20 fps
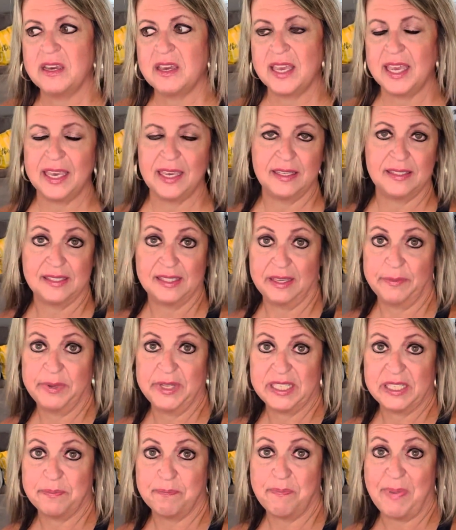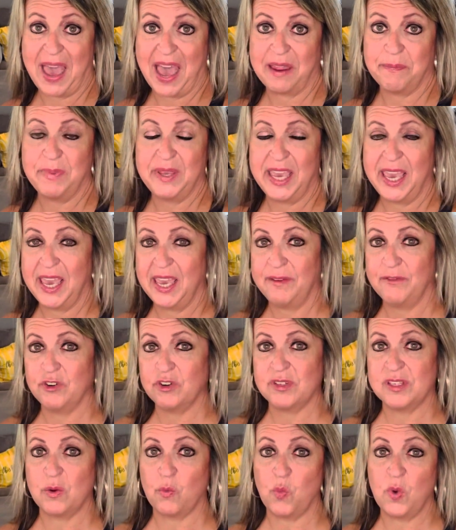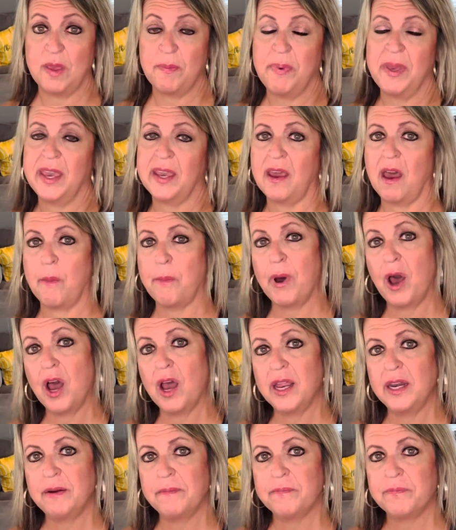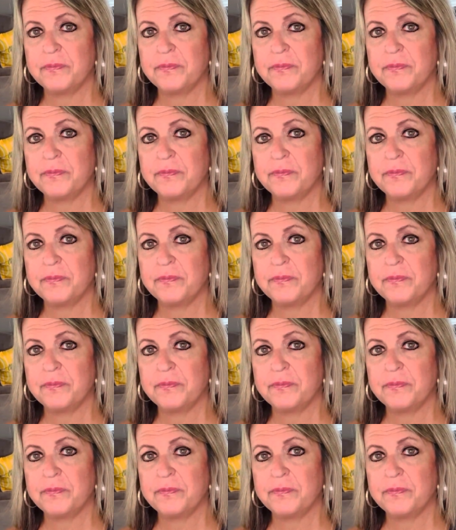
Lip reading: exhibits bad behaviors that we pick up on,